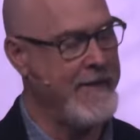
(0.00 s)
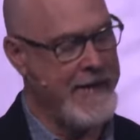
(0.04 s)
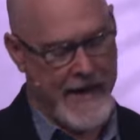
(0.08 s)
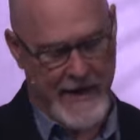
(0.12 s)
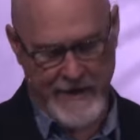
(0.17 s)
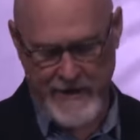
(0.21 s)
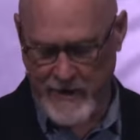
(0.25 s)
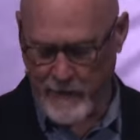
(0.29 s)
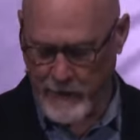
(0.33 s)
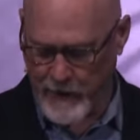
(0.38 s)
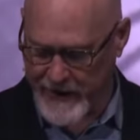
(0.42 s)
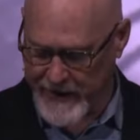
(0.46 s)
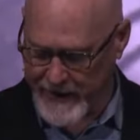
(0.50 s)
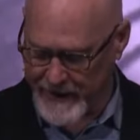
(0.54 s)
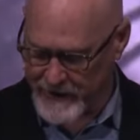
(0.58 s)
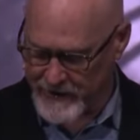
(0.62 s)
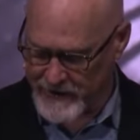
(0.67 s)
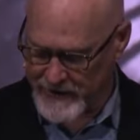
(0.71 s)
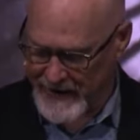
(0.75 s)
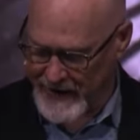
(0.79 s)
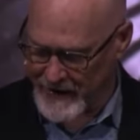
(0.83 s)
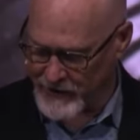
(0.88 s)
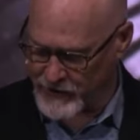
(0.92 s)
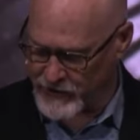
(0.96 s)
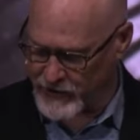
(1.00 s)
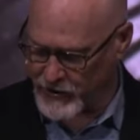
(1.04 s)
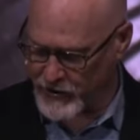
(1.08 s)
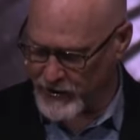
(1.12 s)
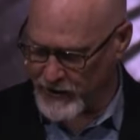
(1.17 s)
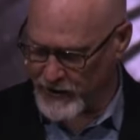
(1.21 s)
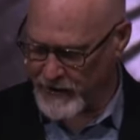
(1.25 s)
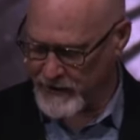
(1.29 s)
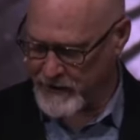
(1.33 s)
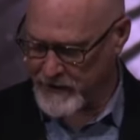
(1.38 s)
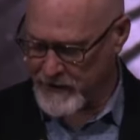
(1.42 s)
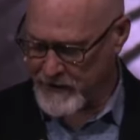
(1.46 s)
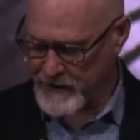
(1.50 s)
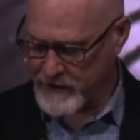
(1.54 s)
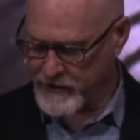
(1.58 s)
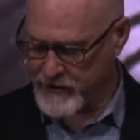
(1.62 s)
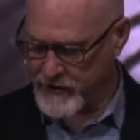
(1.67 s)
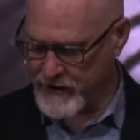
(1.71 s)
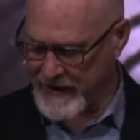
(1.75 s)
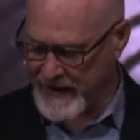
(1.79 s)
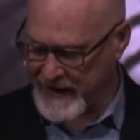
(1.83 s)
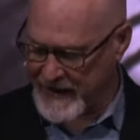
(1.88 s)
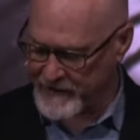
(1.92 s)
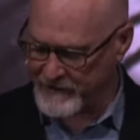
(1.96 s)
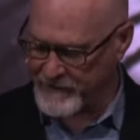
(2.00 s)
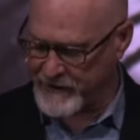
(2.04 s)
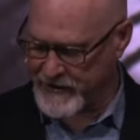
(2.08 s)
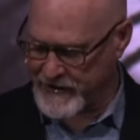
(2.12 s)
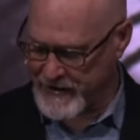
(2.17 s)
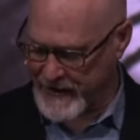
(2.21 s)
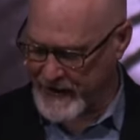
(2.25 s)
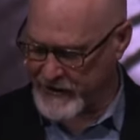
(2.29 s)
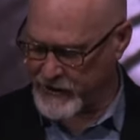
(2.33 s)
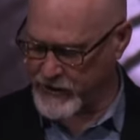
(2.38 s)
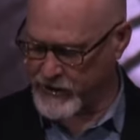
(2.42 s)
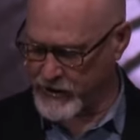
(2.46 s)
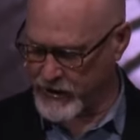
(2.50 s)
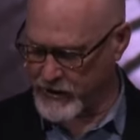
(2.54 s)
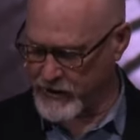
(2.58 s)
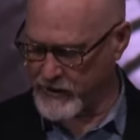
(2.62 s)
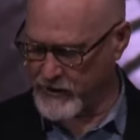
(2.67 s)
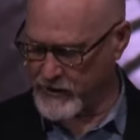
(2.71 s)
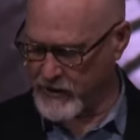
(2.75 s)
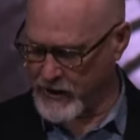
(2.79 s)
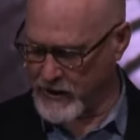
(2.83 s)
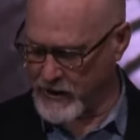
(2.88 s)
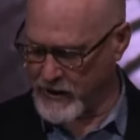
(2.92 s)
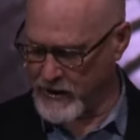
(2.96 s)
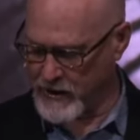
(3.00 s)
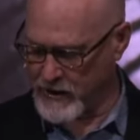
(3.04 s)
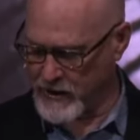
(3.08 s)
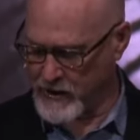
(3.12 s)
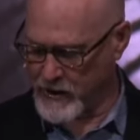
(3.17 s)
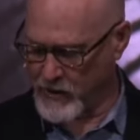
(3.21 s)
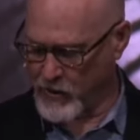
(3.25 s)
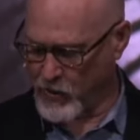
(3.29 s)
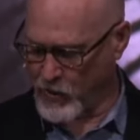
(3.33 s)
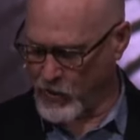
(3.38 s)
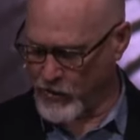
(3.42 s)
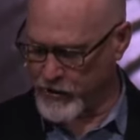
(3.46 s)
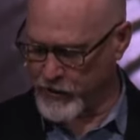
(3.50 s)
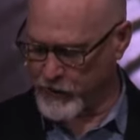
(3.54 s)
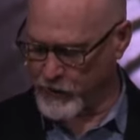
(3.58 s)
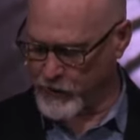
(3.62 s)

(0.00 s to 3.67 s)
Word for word: And then we get down to the, the invitation or the